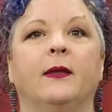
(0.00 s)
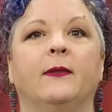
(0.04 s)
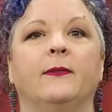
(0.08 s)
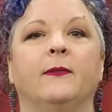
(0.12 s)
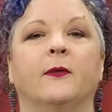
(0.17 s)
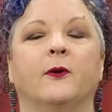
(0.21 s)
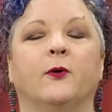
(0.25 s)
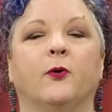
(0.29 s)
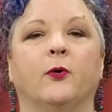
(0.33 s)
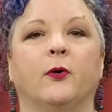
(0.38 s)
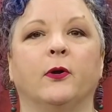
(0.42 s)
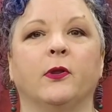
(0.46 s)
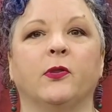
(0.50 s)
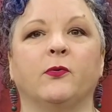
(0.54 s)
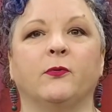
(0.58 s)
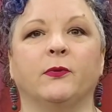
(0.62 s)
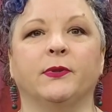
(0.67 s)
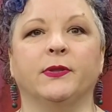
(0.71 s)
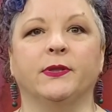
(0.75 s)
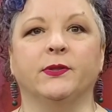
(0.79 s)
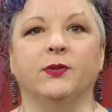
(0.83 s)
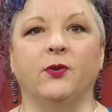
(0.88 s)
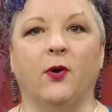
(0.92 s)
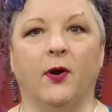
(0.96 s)
The course will
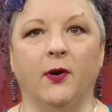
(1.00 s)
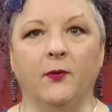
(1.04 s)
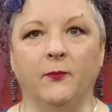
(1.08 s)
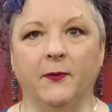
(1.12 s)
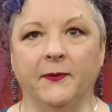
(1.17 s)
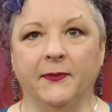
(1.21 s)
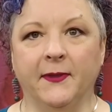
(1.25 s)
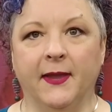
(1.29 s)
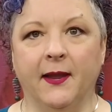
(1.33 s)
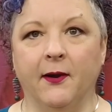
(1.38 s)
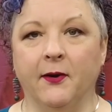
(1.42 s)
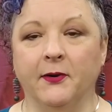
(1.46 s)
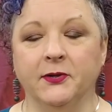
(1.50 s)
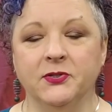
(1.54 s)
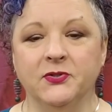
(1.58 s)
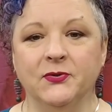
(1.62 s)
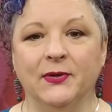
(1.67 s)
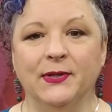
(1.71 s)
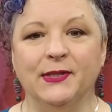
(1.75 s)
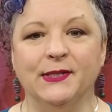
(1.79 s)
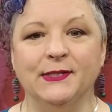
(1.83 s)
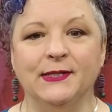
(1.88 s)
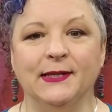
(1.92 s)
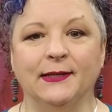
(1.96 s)
start with
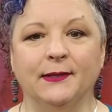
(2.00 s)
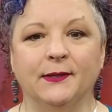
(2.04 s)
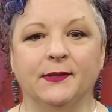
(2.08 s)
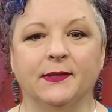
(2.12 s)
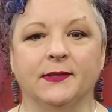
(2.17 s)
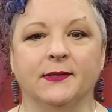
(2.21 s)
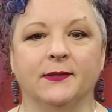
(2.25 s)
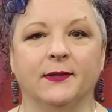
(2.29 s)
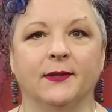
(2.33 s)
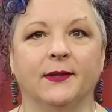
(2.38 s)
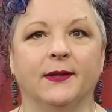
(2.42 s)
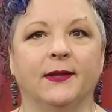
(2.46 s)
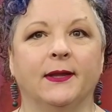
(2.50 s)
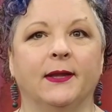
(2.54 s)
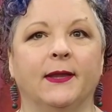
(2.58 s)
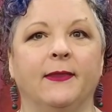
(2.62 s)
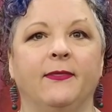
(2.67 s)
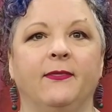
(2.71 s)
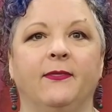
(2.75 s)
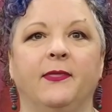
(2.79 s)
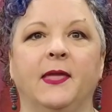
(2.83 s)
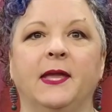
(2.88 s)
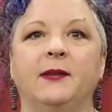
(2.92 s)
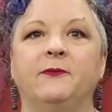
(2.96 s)
characteristics,
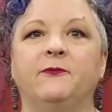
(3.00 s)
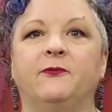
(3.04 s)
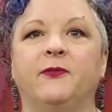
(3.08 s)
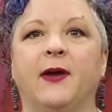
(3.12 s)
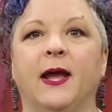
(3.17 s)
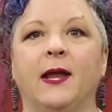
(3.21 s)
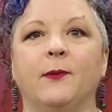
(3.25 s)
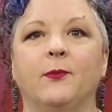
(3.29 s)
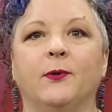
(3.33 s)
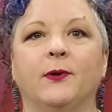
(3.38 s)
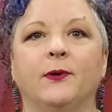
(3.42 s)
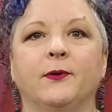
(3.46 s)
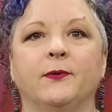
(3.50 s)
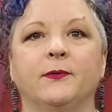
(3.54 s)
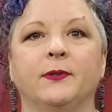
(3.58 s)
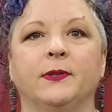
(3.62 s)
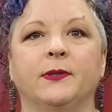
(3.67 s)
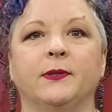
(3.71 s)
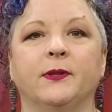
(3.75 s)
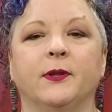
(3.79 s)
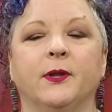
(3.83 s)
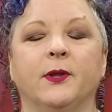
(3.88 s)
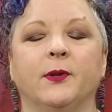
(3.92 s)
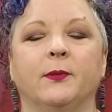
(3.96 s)
then
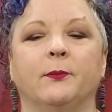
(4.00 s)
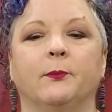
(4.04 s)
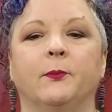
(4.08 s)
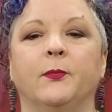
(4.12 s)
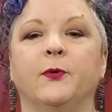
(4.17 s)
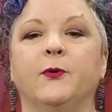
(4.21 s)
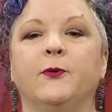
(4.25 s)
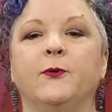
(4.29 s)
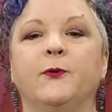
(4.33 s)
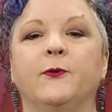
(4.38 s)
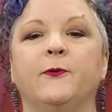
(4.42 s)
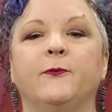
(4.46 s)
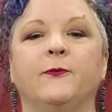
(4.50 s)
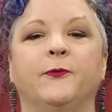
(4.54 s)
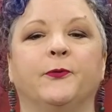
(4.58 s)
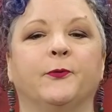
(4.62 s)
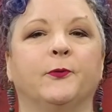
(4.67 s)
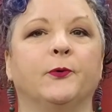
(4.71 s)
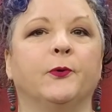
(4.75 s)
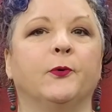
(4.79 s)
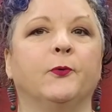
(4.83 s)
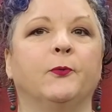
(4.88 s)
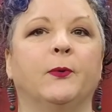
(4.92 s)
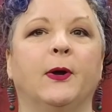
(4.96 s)
fibers, move
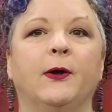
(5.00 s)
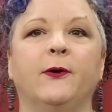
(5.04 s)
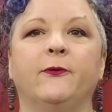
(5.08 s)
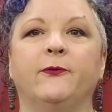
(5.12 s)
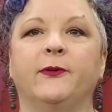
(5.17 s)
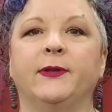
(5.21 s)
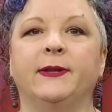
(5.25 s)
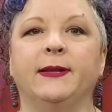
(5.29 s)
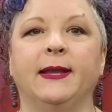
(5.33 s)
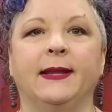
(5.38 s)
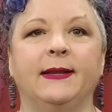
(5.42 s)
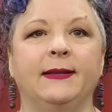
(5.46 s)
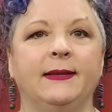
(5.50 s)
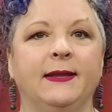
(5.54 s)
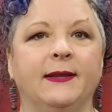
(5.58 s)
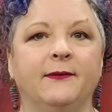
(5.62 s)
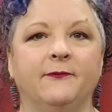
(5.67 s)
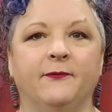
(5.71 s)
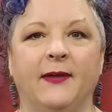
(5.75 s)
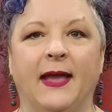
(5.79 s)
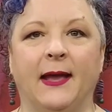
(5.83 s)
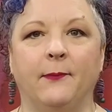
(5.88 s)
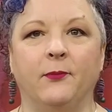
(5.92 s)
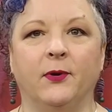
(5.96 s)
through woven and
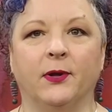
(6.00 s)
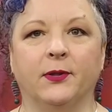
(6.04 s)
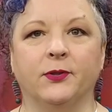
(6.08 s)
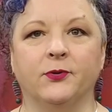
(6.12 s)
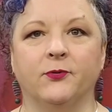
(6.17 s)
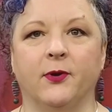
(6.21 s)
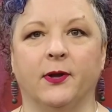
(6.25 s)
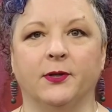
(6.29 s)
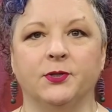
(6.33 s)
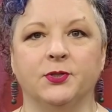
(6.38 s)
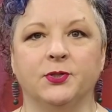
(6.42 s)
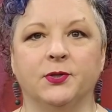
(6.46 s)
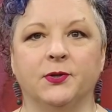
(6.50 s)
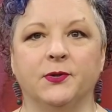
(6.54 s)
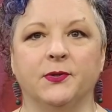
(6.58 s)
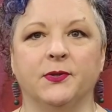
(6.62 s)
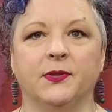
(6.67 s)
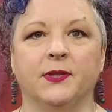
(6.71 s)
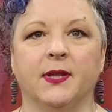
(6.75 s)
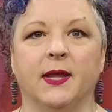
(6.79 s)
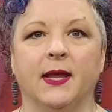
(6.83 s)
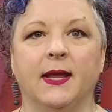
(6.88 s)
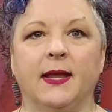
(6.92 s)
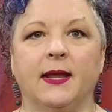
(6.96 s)
knit fabric
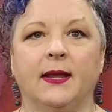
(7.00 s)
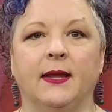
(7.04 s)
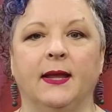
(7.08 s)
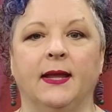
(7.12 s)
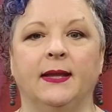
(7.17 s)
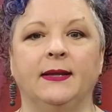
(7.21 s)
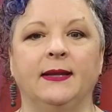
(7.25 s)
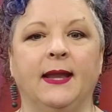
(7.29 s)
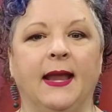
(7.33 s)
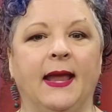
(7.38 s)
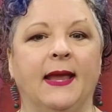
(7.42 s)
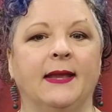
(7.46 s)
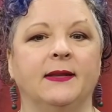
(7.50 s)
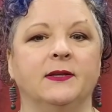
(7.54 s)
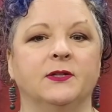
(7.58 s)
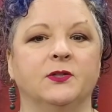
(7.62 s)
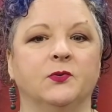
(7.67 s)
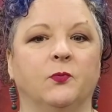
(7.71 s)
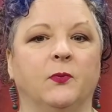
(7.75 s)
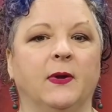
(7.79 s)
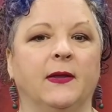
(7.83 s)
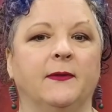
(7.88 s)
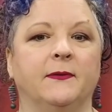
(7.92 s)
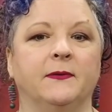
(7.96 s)
structures, and end
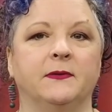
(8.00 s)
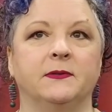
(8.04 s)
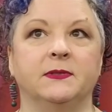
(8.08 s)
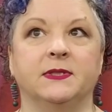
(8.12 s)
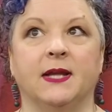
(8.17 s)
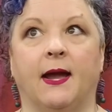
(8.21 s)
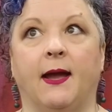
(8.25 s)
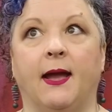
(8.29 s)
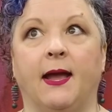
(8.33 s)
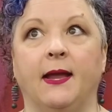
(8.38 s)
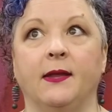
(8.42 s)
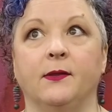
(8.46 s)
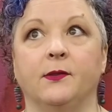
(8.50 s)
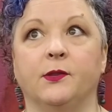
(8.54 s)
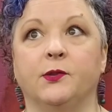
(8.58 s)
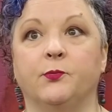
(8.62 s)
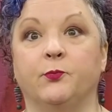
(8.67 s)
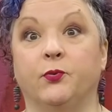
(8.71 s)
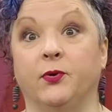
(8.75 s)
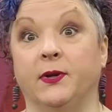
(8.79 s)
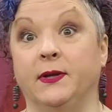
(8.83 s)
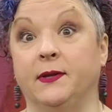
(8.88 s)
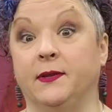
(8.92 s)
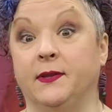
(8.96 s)
with dyes,
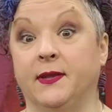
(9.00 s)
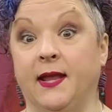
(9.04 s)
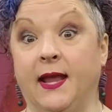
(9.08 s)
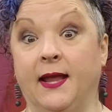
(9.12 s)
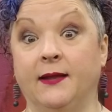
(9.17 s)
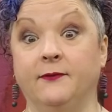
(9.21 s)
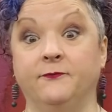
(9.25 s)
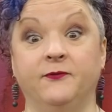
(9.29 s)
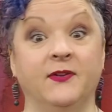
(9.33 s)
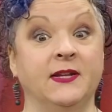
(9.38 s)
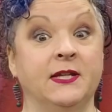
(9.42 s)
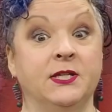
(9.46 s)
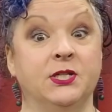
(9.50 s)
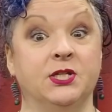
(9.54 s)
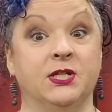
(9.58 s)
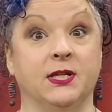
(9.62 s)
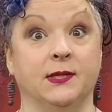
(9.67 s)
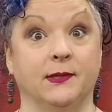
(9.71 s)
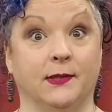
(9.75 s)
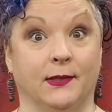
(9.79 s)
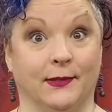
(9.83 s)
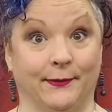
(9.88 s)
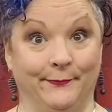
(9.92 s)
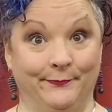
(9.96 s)
prints, and
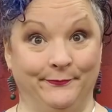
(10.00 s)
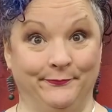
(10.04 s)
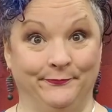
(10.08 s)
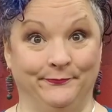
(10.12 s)
finishes.